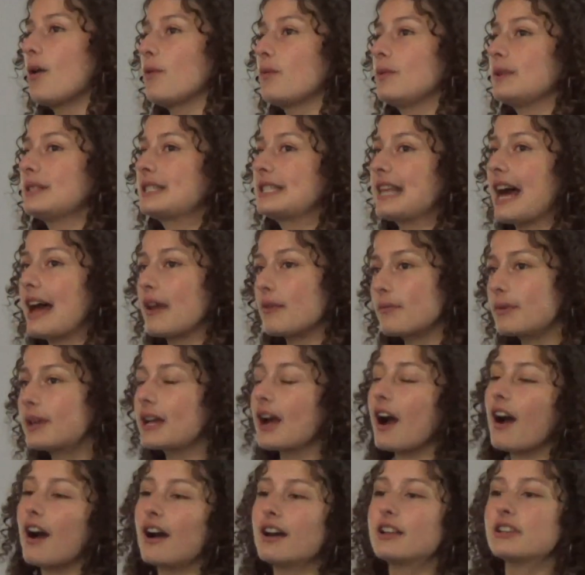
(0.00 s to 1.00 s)
was that we
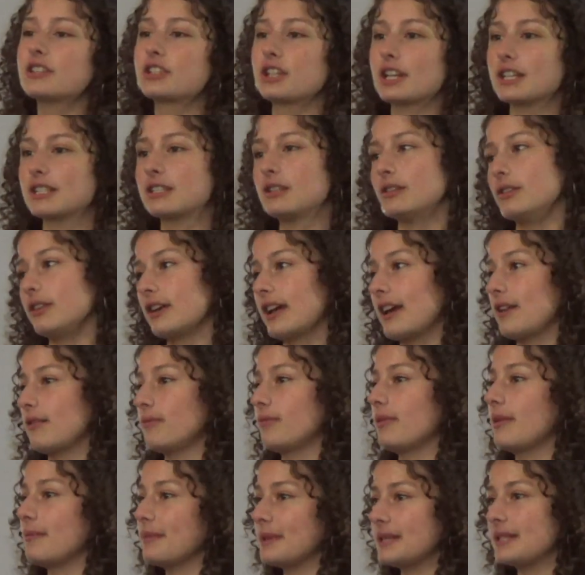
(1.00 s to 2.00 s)
can't just look at
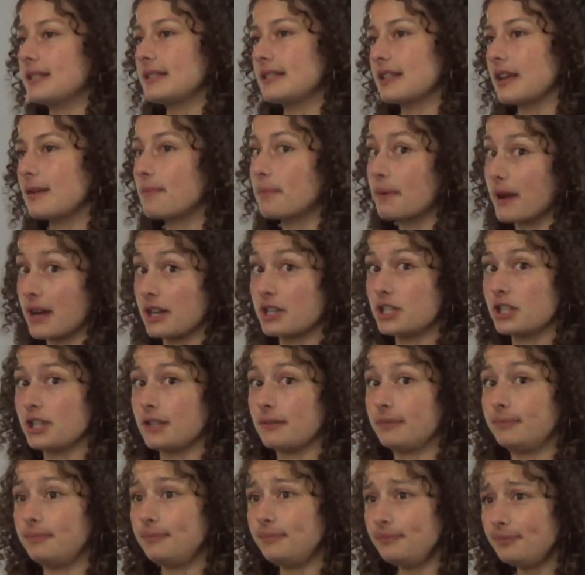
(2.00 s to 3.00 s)
women's
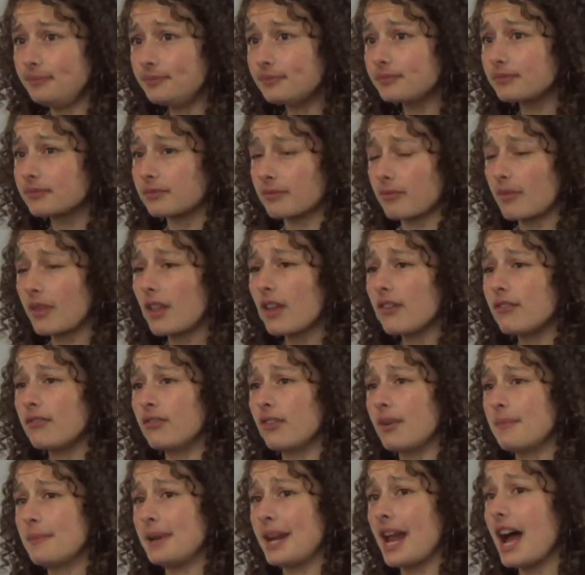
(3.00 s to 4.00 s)
oppression
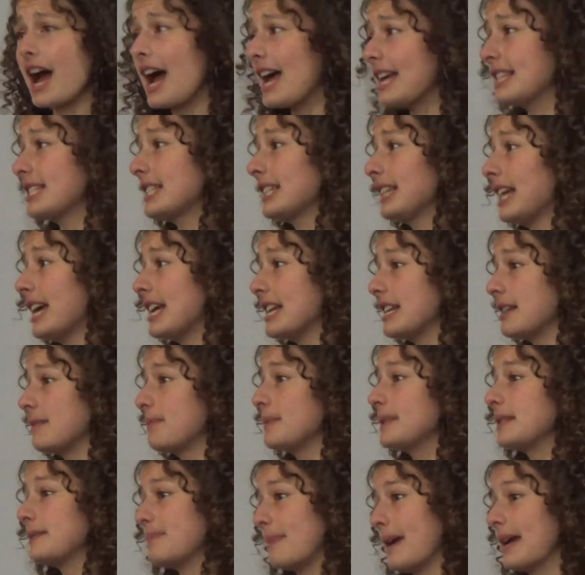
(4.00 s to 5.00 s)
from an isolated
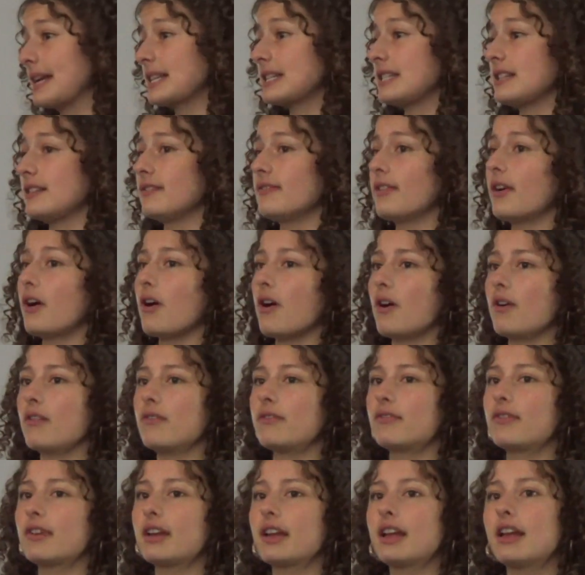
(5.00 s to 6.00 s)
perspective
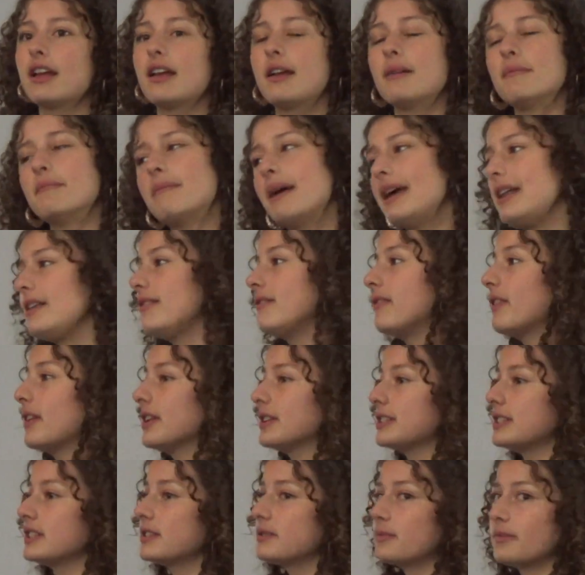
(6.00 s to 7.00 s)
of men
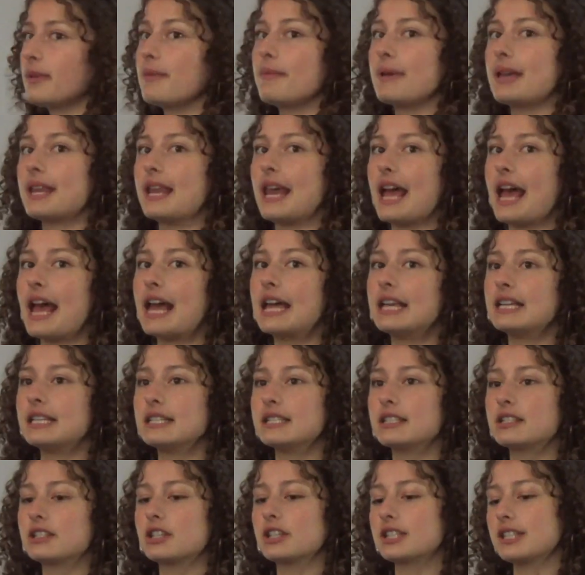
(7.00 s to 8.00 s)
versus women
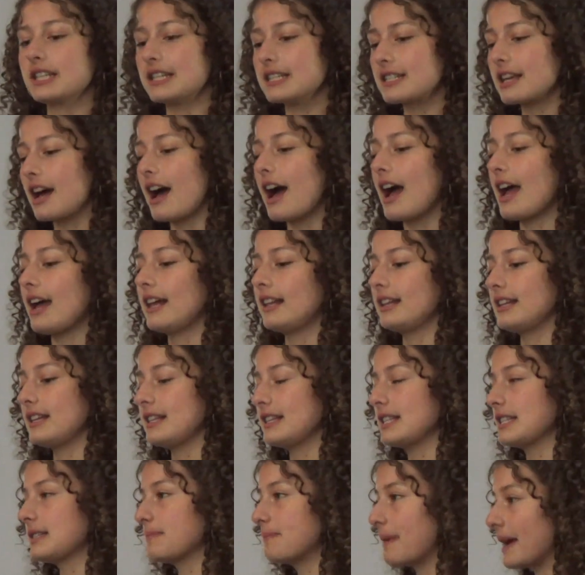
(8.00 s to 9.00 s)
and just entirely
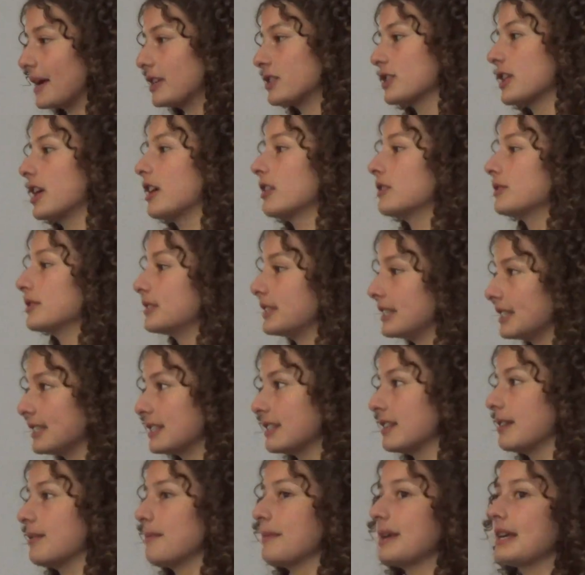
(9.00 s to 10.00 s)
this patriarchal
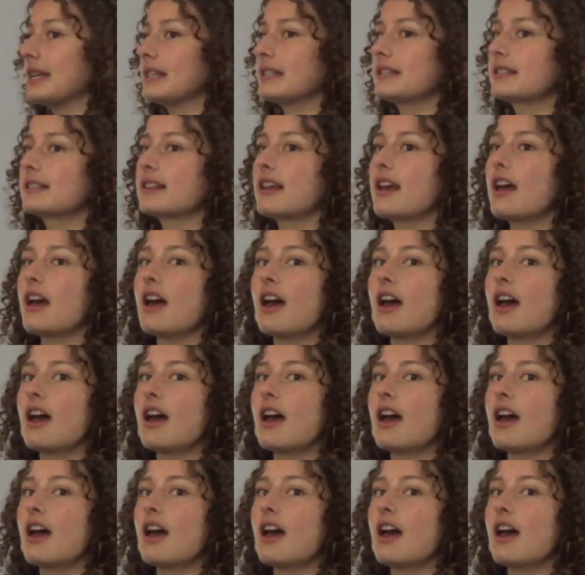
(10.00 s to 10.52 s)
system. It's